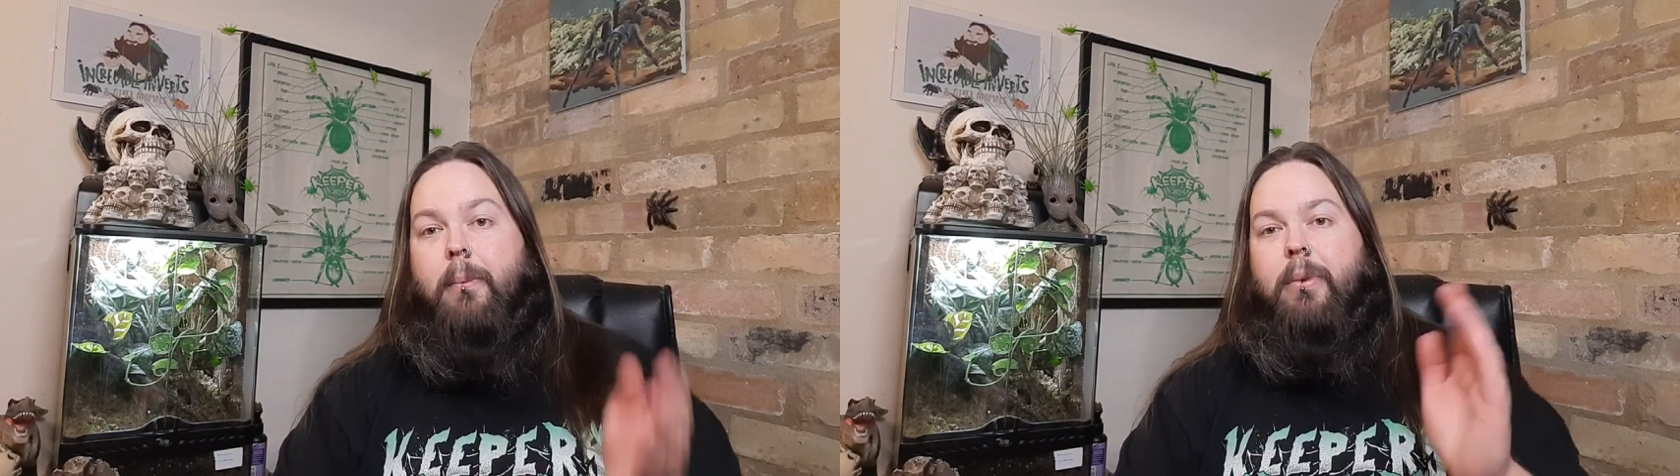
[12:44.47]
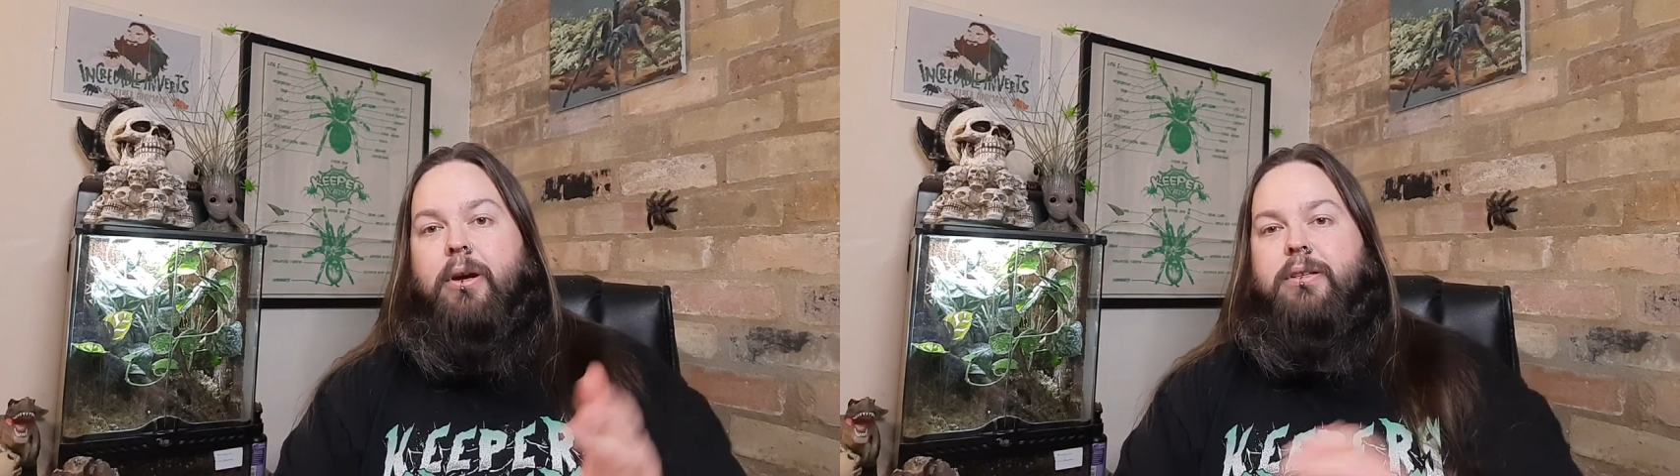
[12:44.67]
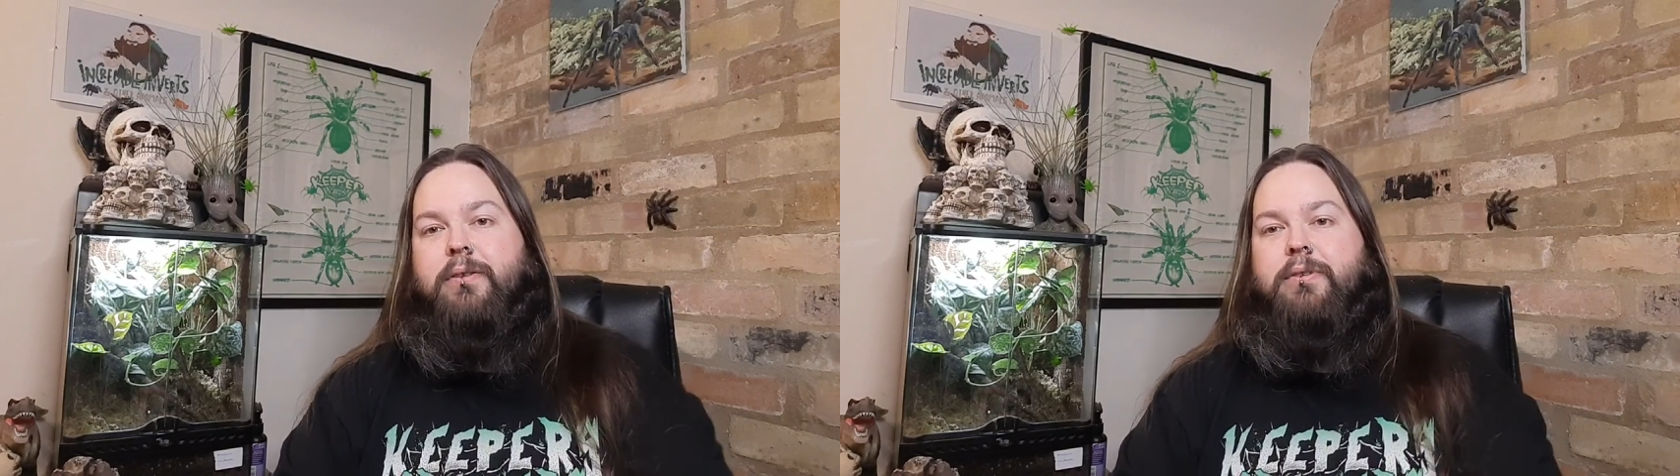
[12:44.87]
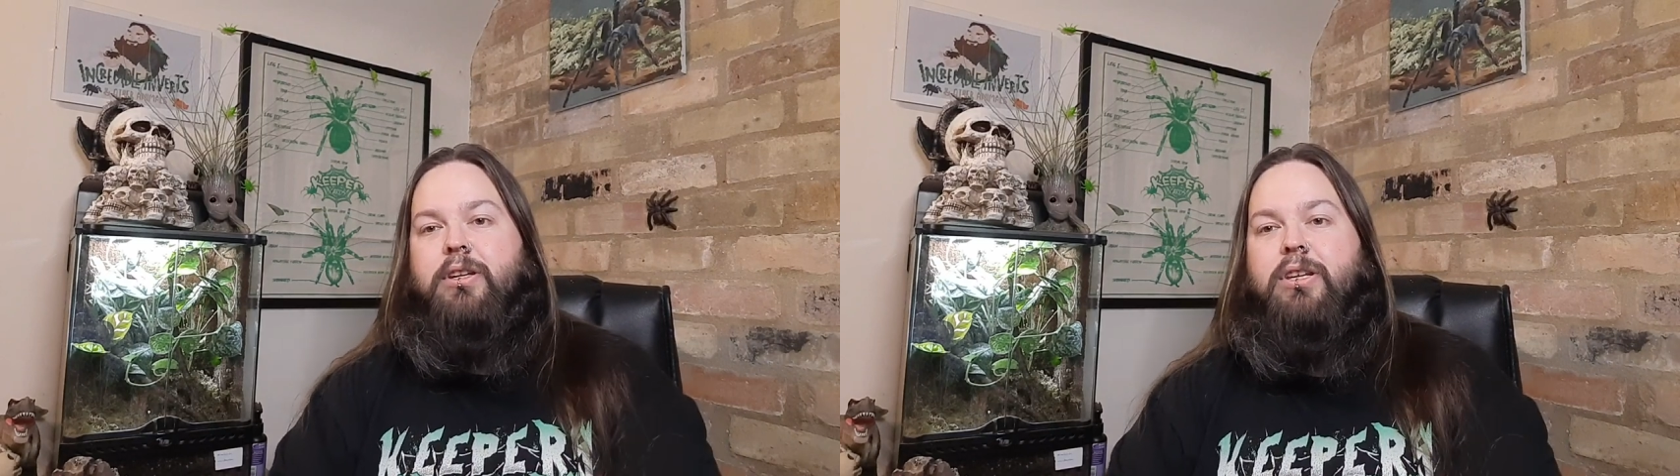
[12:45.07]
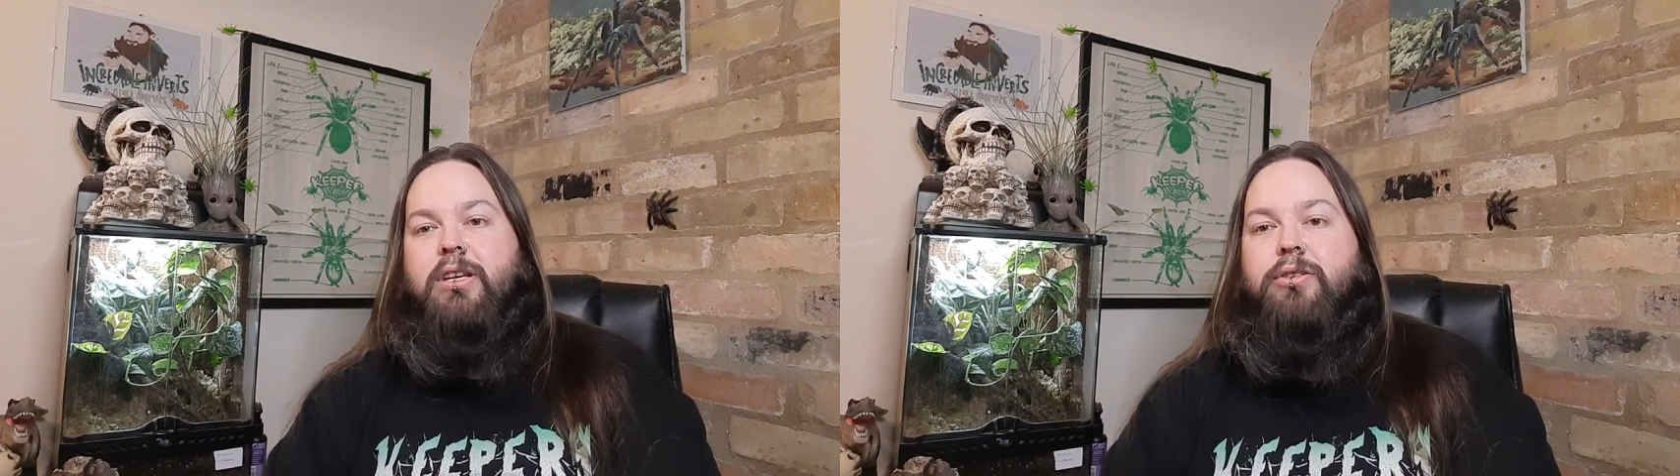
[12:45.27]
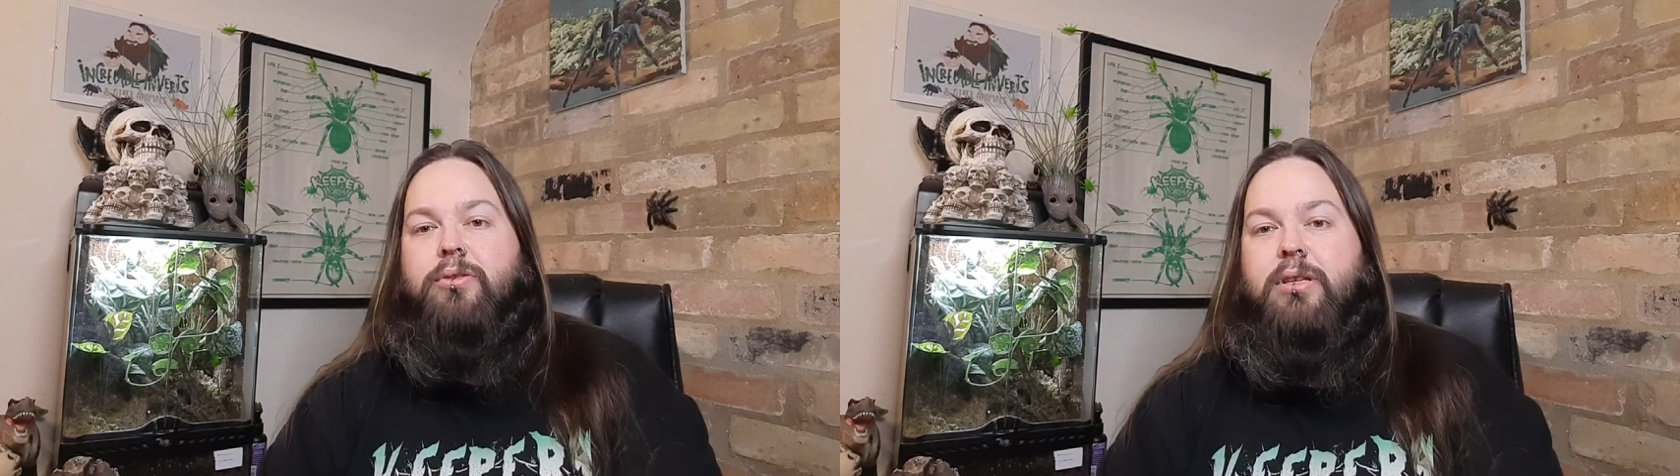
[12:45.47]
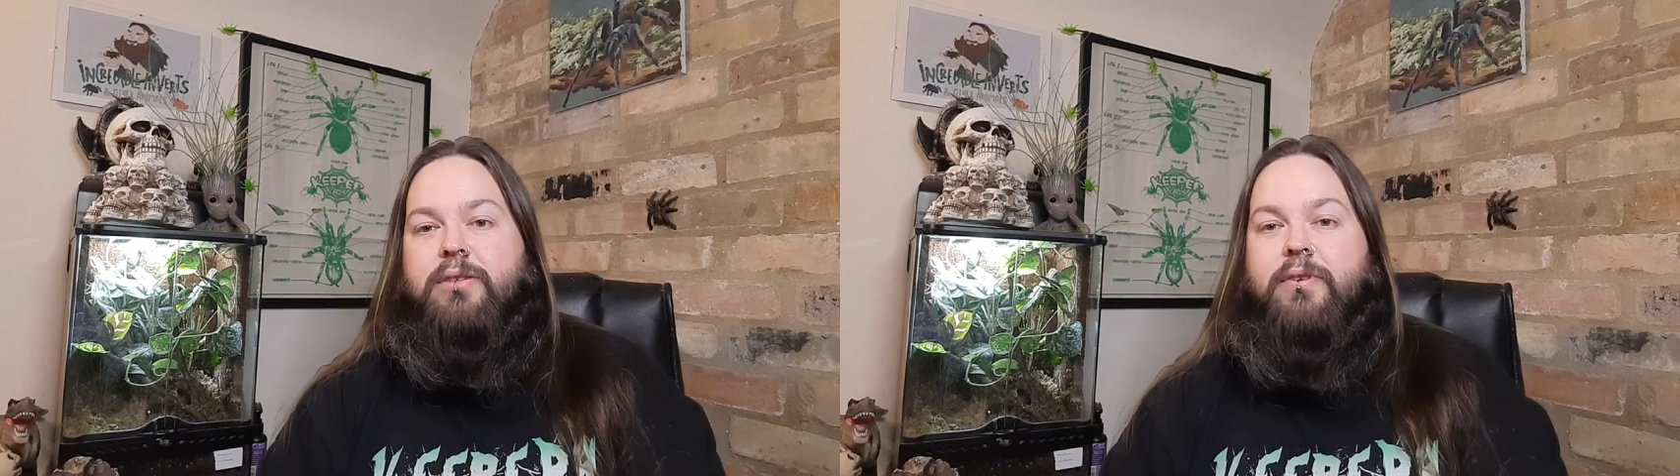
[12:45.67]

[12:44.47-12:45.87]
Well, guys, if you did enjoy this